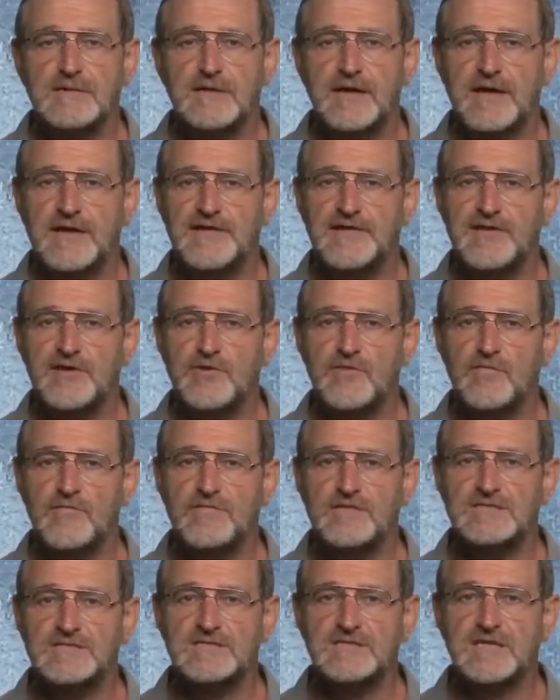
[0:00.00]
Continue
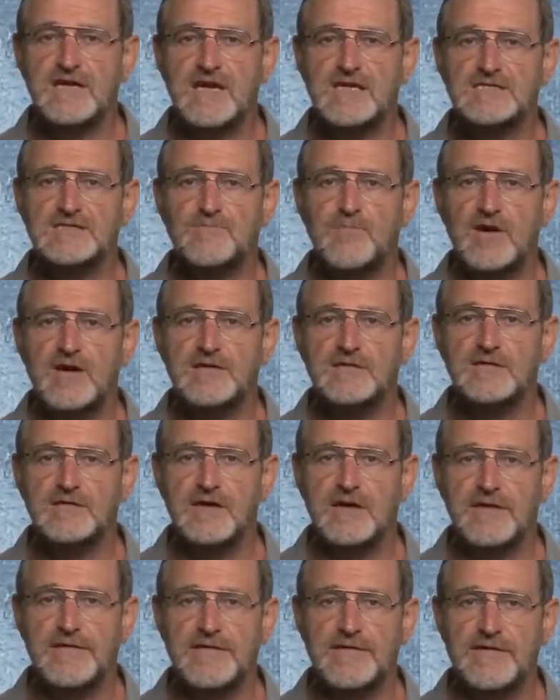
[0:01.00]
with the next pattern,
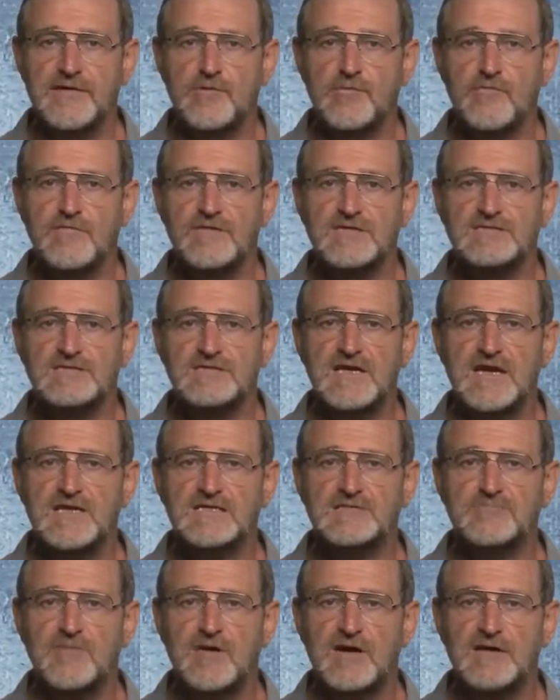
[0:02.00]
continue with the
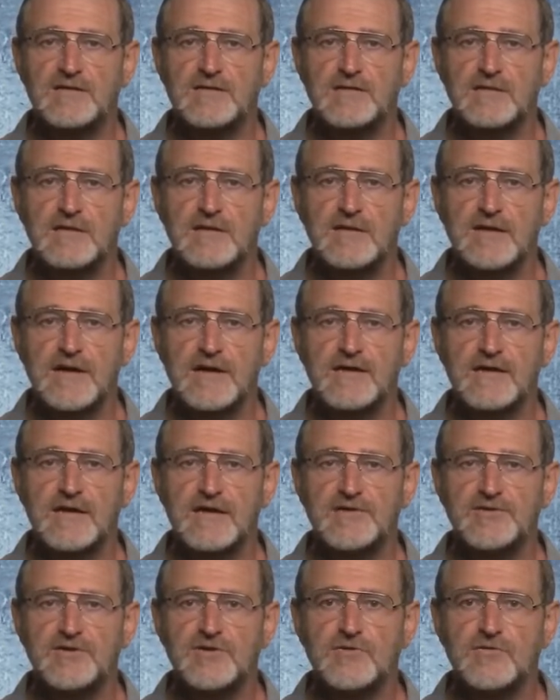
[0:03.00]
next pattern, and
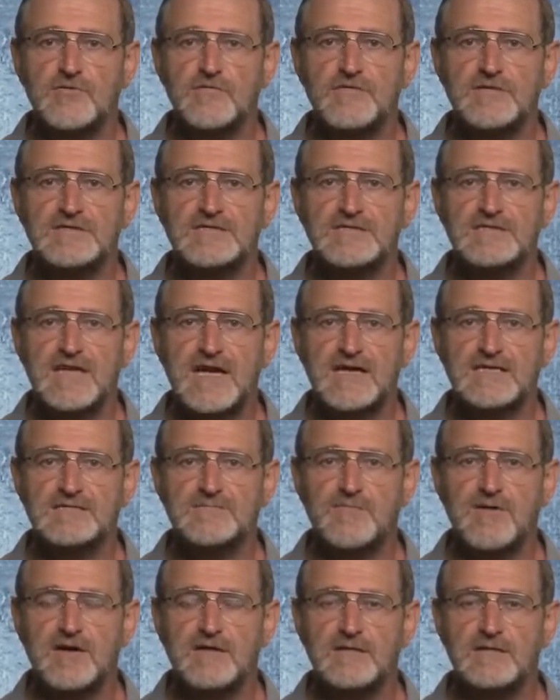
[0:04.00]
continue with the next
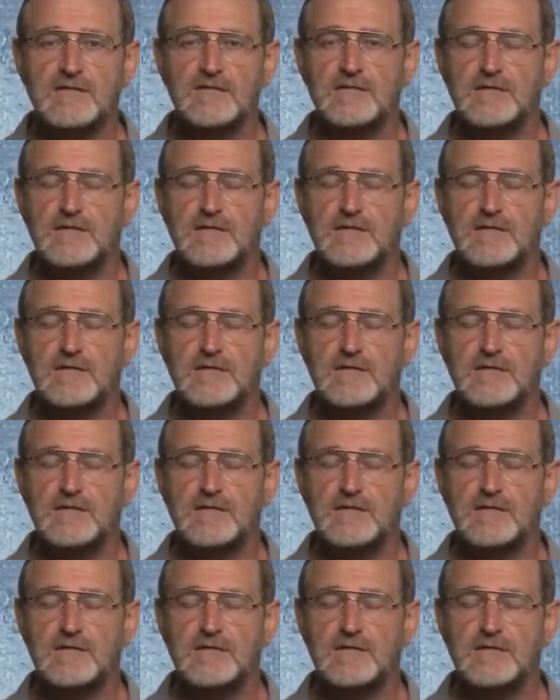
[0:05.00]
pattern.